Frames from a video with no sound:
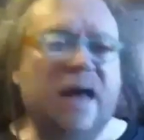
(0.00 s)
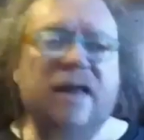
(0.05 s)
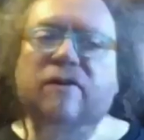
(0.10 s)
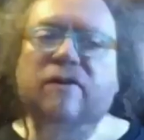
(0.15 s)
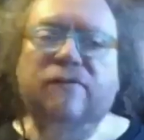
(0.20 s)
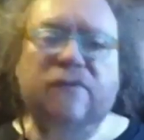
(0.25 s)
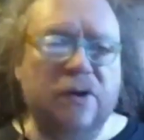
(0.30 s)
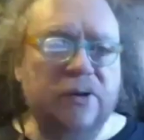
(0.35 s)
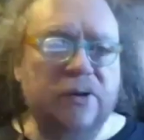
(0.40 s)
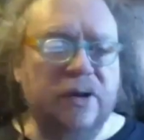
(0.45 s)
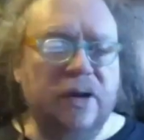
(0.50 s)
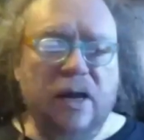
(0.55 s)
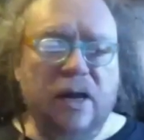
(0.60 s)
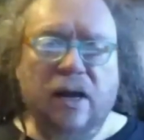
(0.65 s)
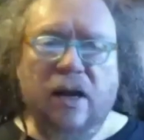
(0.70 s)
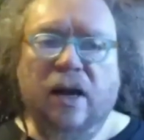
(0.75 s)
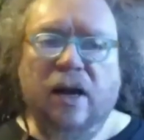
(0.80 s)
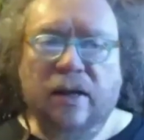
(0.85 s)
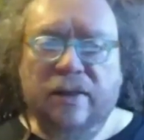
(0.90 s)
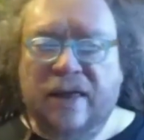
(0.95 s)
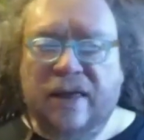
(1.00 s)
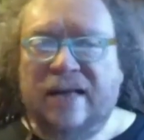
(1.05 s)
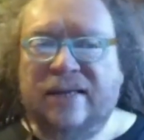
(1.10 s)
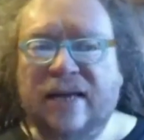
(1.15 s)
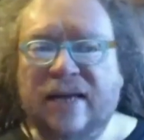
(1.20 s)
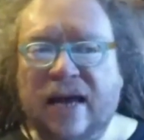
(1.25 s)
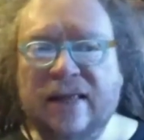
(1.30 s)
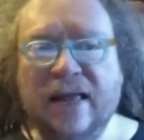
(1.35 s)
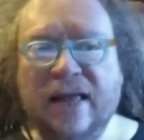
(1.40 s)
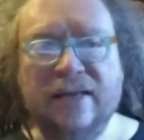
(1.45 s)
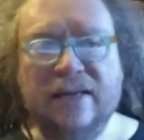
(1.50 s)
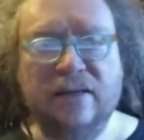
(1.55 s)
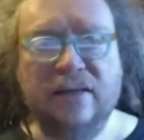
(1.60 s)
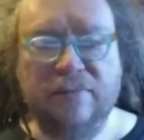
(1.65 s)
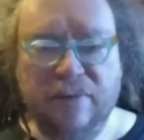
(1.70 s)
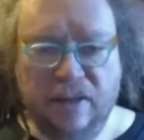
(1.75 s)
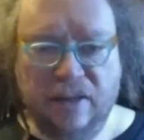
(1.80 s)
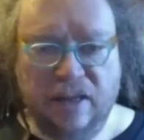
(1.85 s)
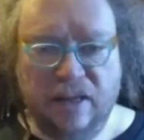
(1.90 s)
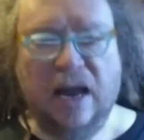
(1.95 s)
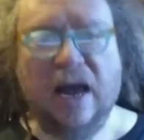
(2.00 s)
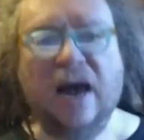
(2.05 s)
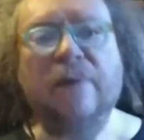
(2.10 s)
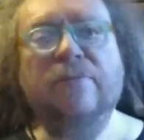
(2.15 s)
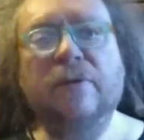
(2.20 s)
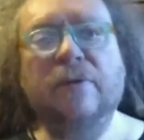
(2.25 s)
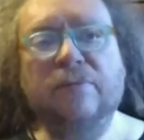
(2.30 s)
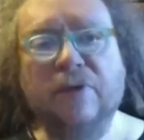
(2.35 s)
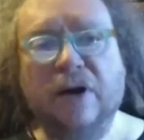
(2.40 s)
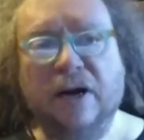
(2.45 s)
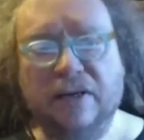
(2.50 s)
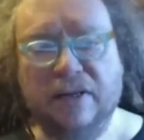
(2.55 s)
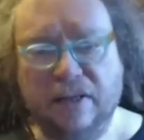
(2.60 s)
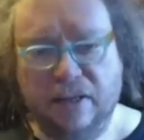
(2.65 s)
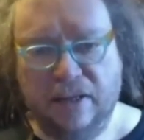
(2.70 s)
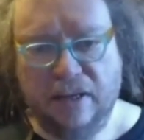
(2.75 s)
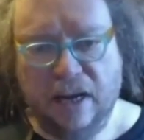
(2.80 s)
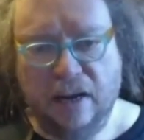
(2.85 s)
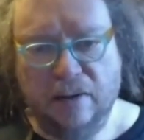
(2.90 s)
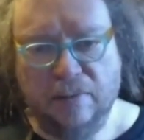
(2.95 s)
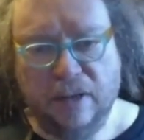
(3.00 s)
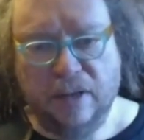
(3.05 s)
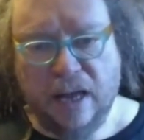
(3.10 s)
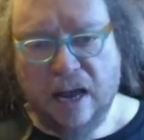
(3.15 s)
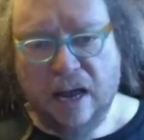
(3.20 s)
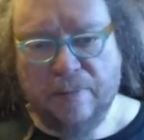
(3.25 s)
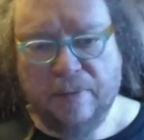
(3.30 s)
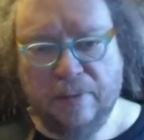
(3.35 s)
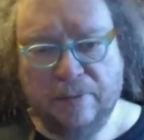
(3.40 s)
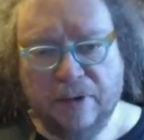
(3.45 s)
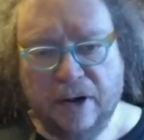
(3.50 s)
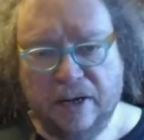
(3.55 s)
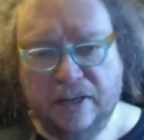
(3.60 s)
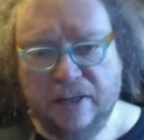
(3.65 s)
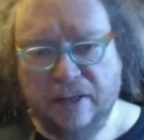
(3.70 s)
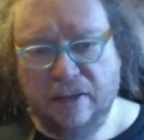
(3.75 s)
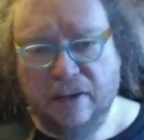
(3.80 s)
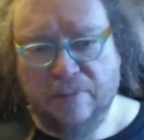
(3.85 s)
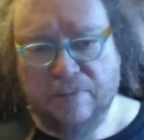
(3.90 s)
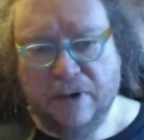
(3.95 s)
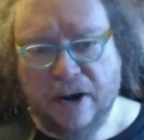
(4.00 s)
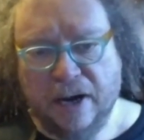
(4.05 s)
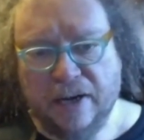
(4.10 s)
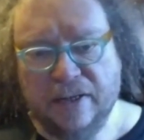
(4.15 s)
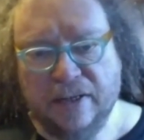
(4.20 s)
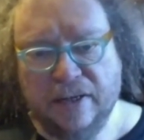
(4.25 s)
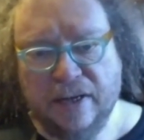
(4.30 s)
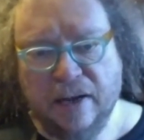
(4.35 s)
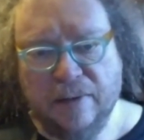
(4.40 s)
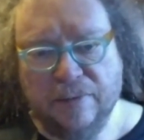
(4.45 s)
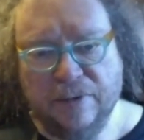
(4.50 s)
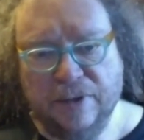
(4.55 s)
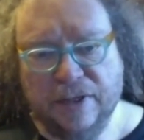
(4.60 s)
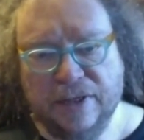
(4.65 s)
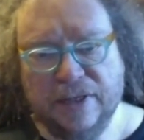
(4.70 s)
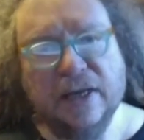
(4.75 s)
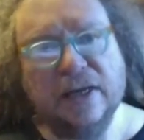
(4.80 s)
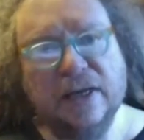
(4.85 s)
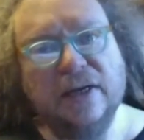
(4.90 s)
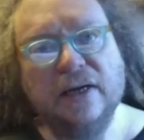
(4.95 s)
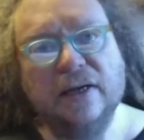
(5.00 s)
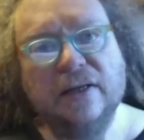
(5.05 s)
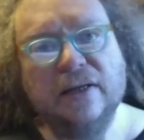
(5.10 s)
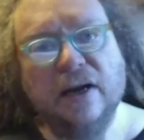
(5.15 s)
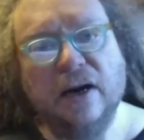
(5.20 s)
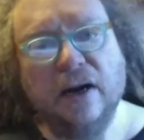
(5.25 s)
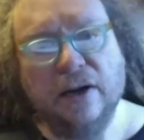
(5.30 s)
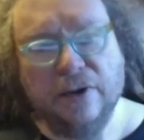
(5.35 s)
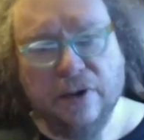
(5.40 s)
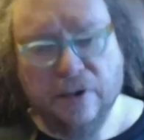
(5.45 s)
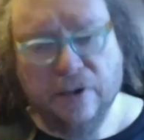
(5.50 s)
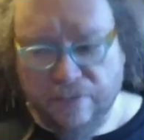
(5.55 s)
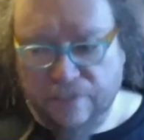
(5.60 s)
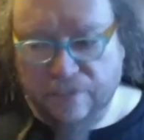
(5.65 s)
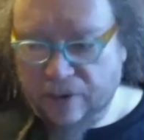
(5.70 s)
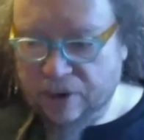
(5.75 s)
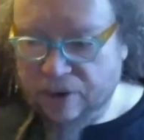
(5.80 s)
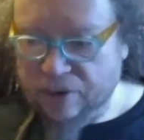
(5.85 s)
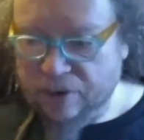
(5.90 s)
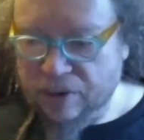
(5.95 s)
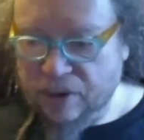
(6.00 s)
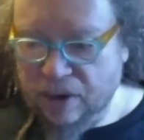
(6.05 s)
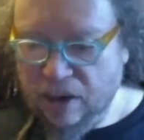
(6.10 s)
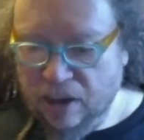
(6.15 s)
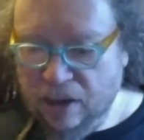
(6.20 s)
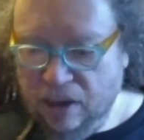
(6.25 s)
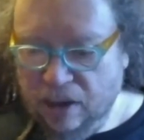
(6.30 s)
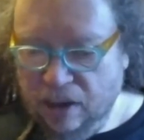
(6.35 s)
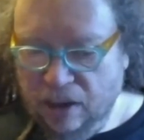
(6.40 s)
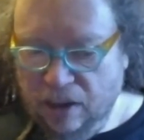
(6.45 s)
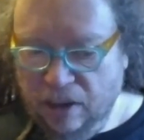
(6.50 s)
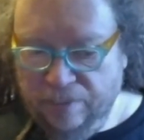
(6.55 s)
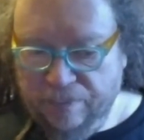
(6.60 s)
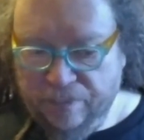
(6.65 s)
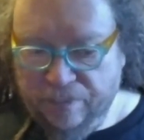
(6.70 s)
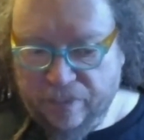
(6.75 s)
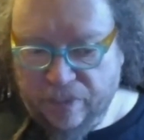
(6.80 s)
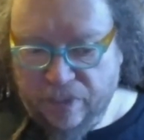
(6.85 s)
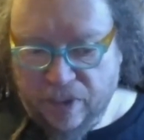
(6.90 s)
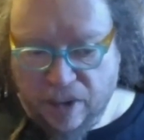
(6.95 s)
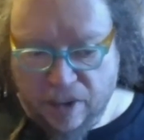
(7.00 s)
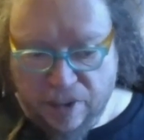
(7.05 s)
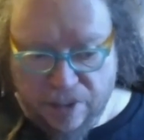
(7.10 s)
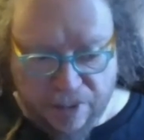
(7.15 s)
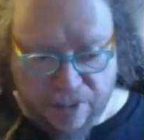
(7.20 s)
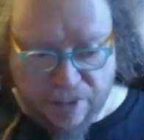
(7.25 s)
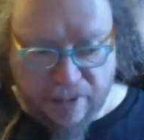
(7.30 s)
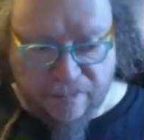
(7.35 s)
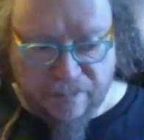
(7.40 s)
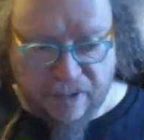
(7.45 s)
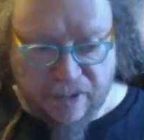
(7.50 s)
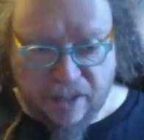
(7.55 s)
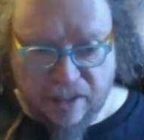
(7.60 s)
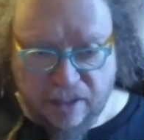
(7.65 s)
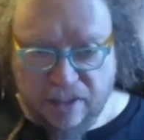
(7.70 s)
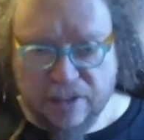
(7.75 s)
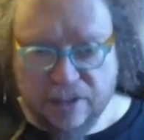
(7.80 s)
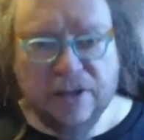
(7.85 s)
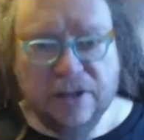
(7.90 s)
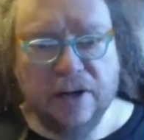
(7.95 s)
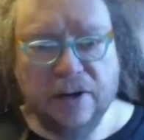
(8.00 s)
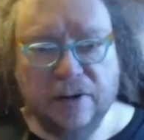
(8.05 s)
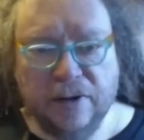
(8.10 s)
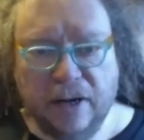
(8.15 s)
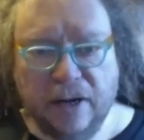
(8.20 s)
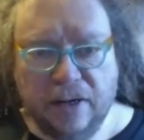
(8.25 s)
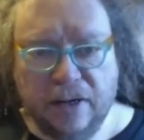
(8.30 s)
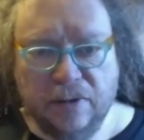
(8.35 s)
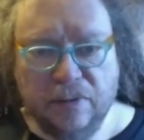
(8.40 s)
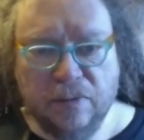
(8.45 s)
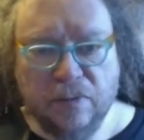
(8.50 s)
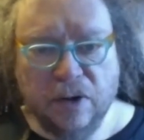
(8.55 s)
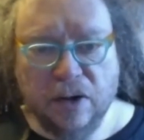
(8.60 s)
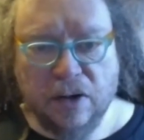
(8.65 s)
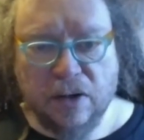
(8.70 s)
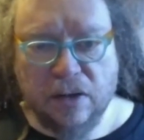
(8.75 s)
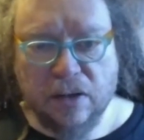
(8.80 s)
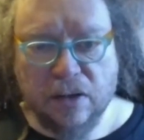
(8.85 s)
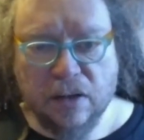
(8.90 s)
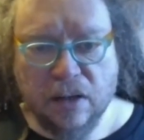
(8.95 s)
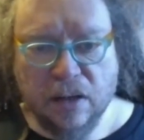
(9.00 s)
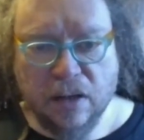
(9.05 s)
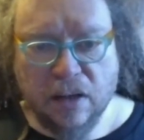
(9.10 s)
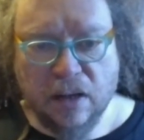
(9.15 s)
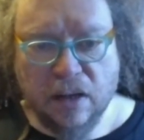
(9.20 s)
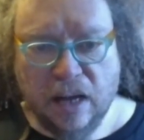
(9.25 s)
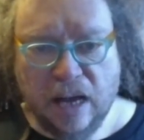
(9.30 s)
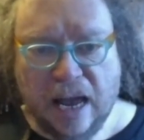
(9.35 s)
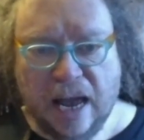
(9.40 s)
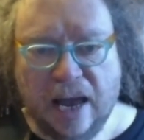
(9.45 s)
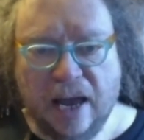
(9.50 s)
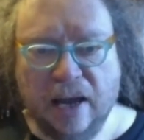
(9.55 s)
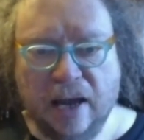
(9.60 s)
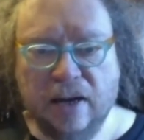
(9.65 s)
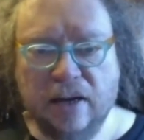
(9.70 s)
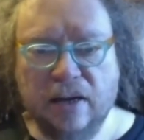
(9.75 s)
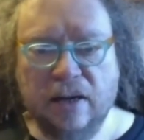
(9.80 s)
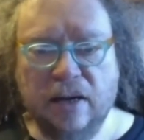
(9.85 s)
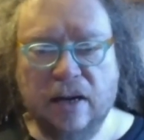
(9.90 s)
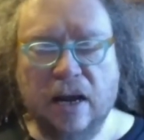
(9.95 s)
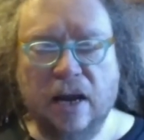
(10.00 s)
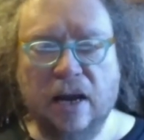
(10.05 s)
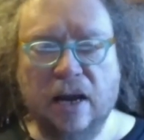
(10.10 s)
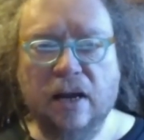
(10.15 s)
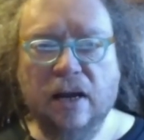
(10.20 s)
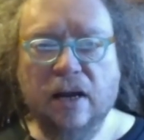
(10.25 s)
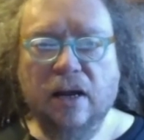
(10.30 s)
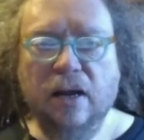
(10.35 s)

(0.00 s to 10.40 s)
the phone, that's something that Apple brought to the table. Apple brought to the table this idea that on your phone, you're living in this curated world, and that's